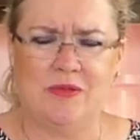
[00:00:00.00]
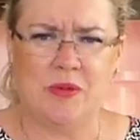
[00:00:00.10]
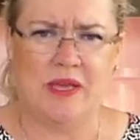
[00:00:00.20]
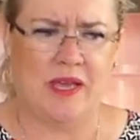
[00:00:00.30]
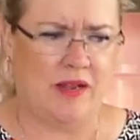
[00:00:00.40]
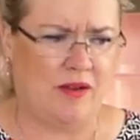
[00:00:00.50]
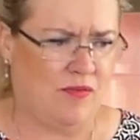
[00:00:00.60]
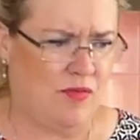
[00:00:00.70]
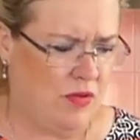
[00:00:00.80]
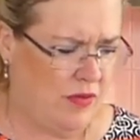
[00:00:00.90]
so we get it
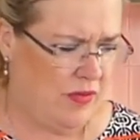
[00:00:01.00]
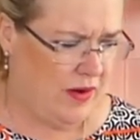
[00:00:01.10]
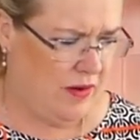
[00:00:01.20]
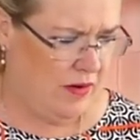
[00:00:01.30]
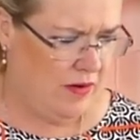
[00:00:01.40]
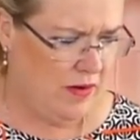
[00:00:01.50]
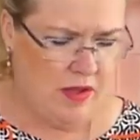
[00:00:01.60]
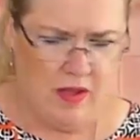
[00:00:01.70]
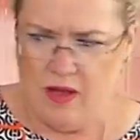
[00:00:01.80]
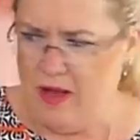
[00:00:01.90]
rolling there,
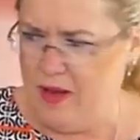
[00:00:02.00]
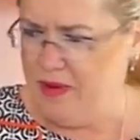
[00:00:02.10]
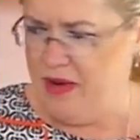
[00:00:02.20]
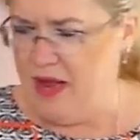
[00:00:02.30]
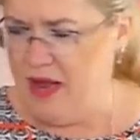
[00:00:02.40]
I'm going to